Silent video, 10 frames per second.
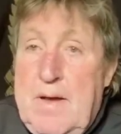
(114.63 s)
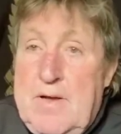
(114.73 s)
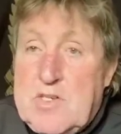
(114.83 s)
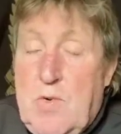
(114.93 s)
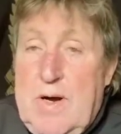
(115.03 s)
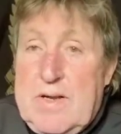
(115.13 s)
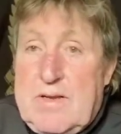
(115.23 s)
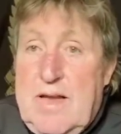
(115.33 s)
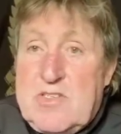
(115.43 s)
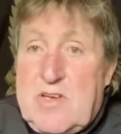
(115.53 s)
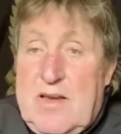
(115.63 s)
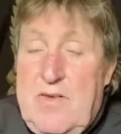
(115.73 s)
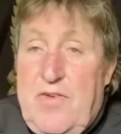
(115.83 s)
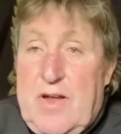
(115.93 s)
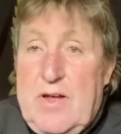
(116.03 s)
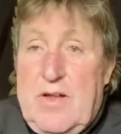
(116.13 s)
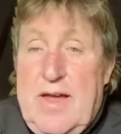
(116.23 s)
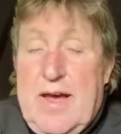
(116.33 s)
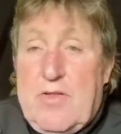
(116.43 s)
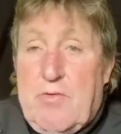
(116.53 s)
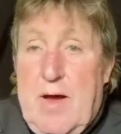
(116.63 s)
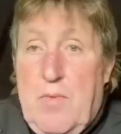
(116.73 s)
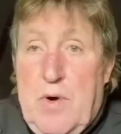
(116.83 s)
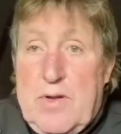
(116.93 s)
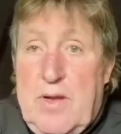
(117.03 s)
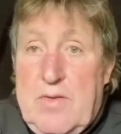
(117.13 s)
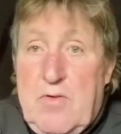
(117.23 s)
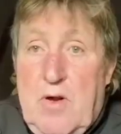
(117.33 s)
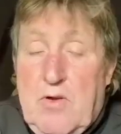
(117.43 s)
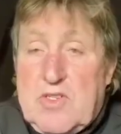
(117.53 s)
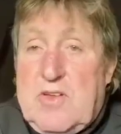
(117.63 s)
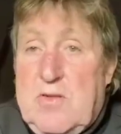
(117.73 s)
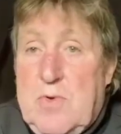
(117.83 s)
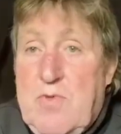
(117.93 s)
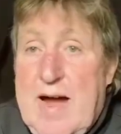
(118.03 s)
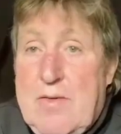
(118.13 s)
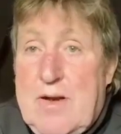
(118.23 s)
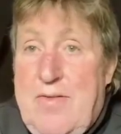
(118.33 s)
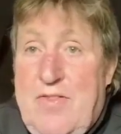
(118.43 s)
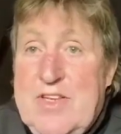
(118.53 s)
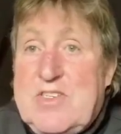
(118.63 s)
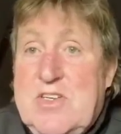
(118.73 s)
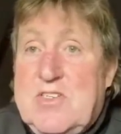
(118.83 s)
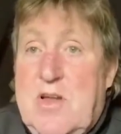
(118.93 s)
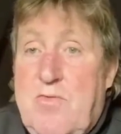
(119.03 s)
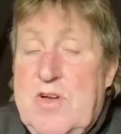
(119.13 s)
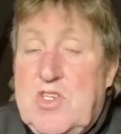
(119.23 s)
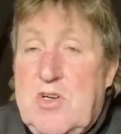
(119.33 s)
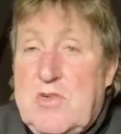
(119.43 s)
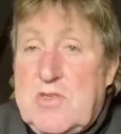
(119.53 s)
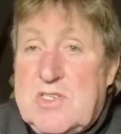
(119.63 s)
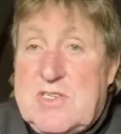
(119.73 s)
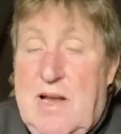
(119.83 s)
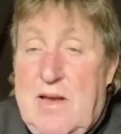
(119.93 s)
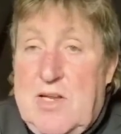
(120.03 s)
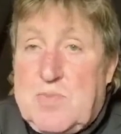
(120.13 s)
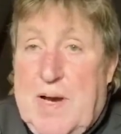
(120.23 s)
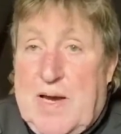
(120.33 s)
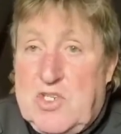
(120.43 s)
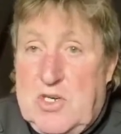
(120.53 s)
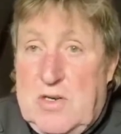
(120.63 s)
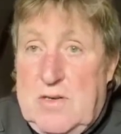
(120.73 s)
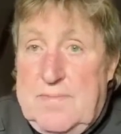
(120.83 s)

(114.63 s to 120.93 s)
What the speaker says: It's quite significant that you get the right one. There are lots of them around. This is an original, still in its packaging.